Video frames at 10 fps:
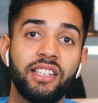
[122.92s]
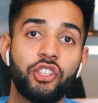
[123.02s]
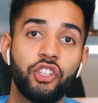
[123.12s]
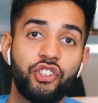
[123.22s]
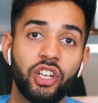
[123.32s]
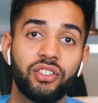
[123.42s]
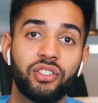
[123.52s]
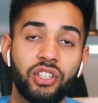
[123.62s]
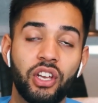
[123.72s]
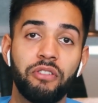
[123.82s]
to just
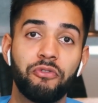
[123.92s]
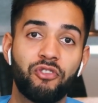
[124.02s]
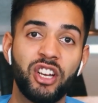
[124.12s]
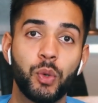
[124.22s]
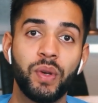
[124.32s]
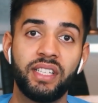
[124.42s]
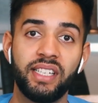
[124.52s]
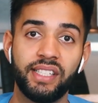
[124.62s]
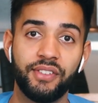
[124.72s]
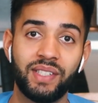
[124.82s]
certain
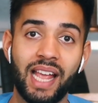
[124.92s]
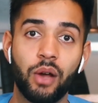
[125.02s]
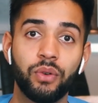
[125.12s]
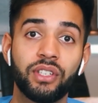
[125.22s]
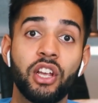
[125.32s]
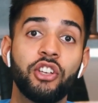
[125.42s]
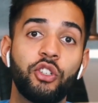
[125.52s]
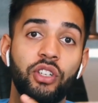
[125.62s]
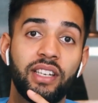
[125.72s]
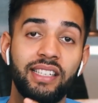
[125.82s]
frequencies of sounds. So
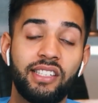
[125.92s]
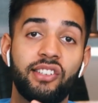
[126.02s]
you can listen